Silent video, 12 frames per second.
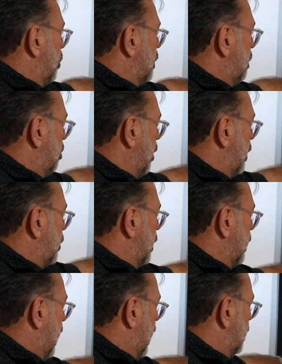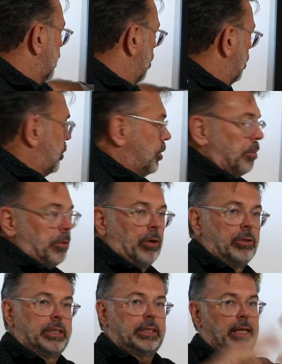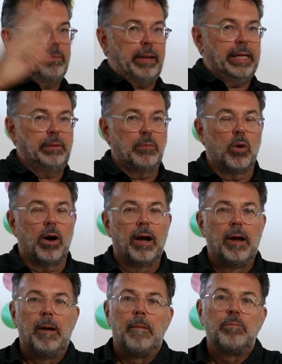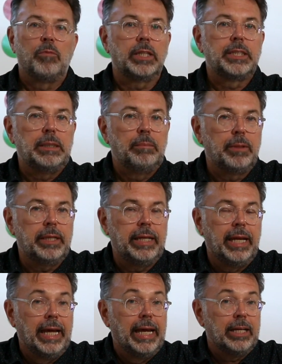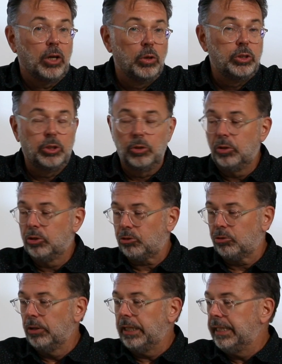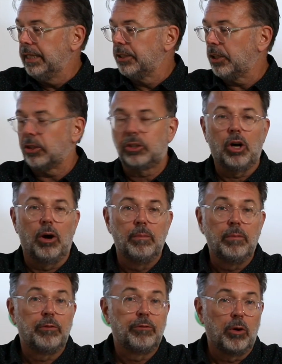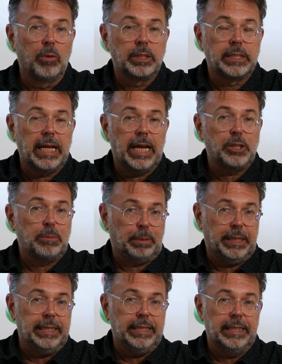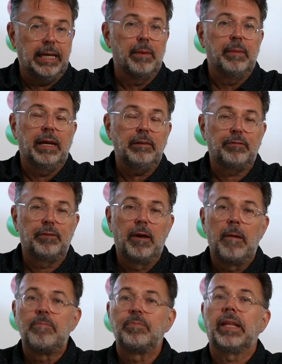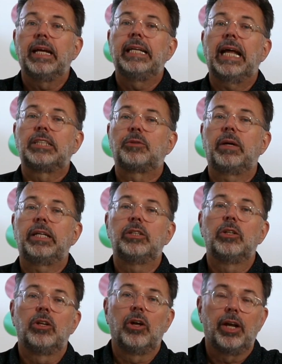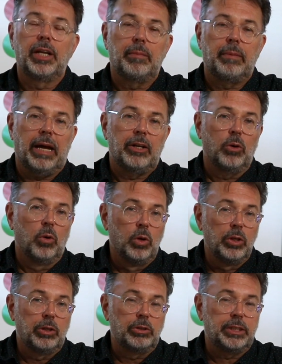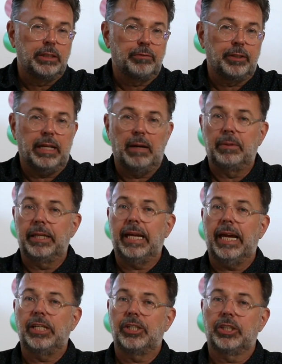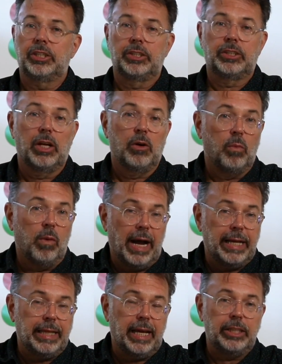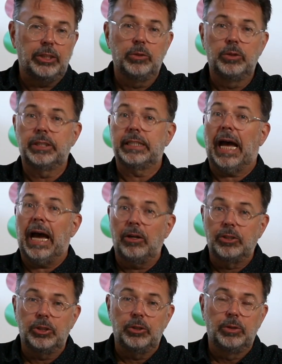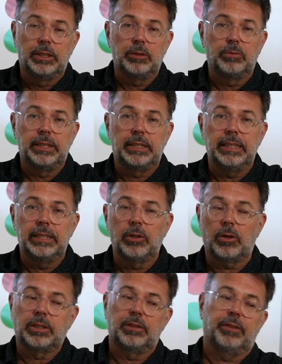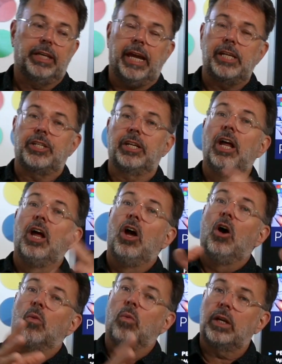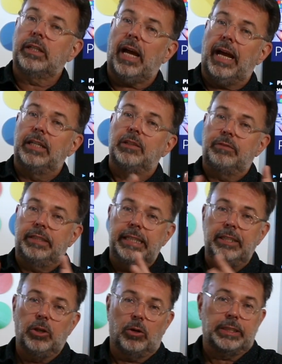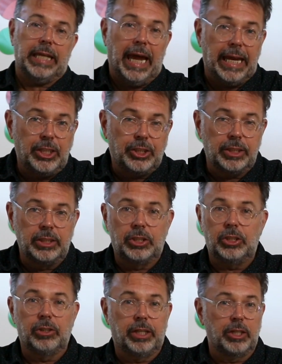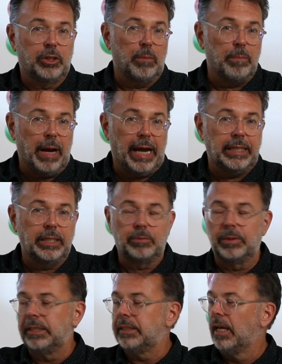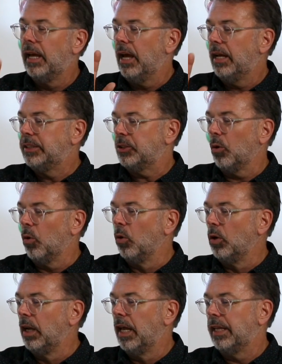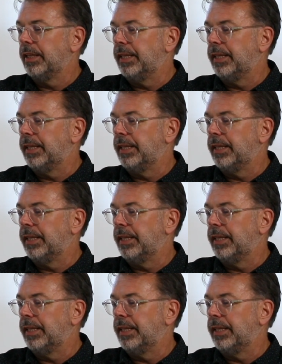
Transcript: for depression, cancer, osteoporosis and many more, well, simply go to trulyheal.com/PEMF and that's where you learn about all those different applications, why they're used, how to use it with detoxification, what kind of detox agents you can combine it with. It's all